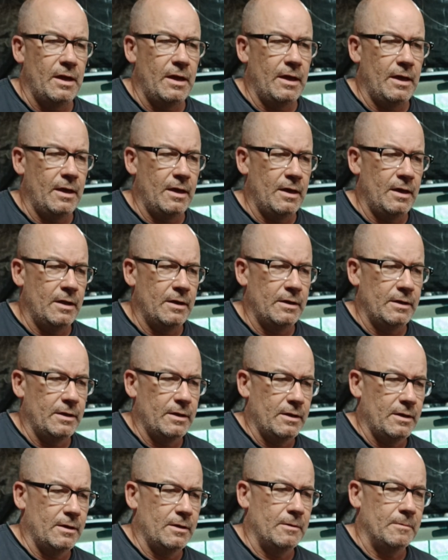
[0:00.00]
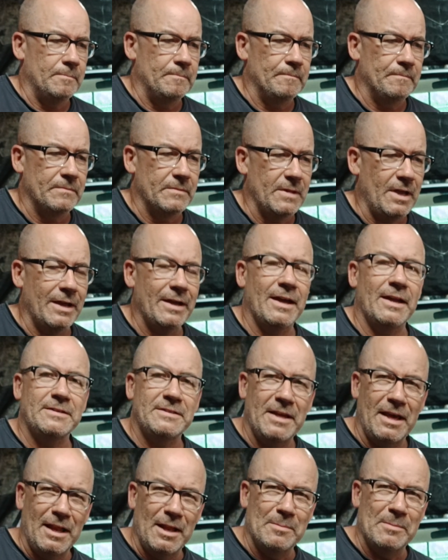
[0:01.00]
And I got to
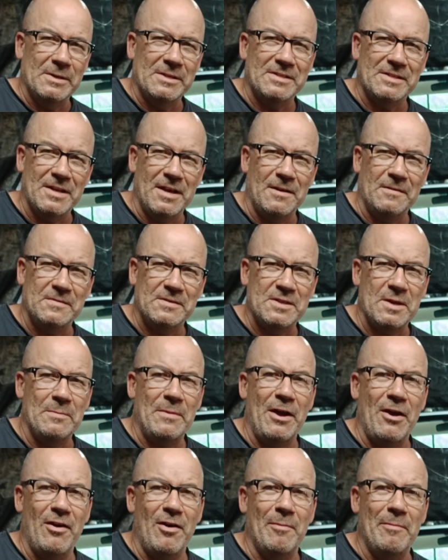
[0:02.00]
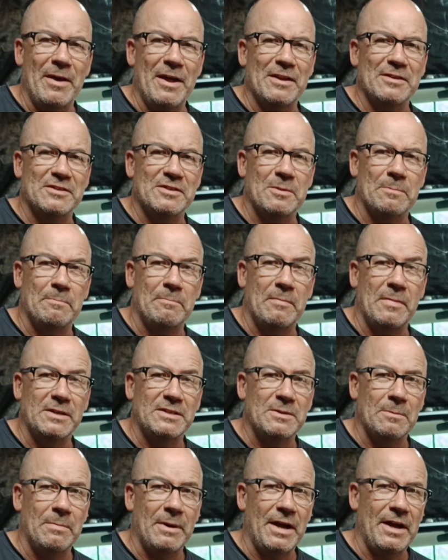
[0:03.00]
tell on myself, somehow I managed
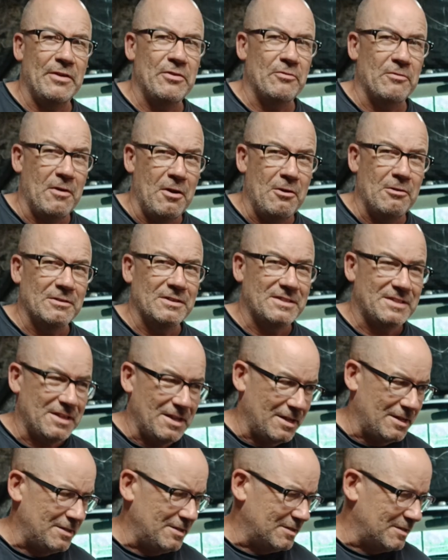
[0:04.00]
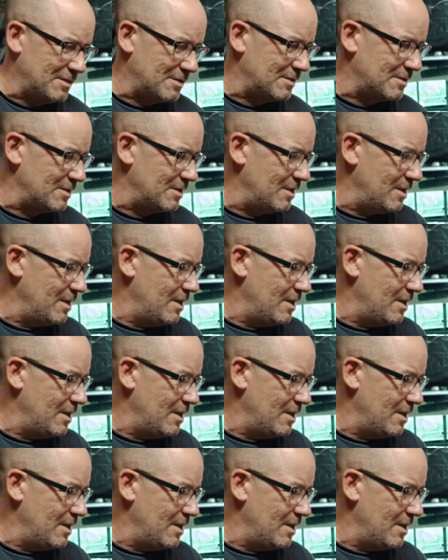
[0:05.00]
to buy the wrong discs.